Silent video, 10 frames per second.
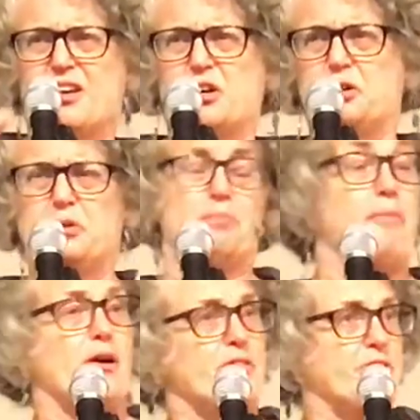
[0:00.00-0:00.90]
cool,
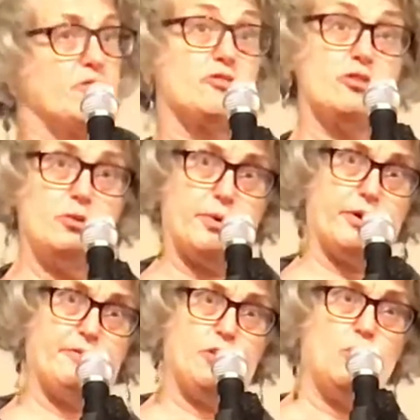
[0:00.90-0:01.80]
Martha
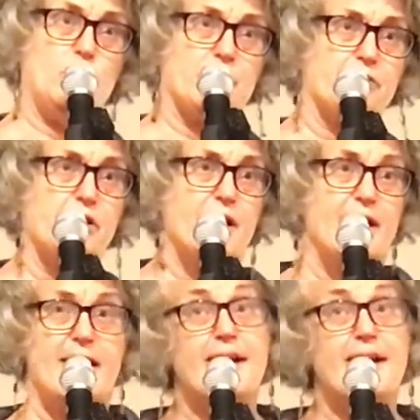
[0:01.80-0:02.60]
Stewart, of course,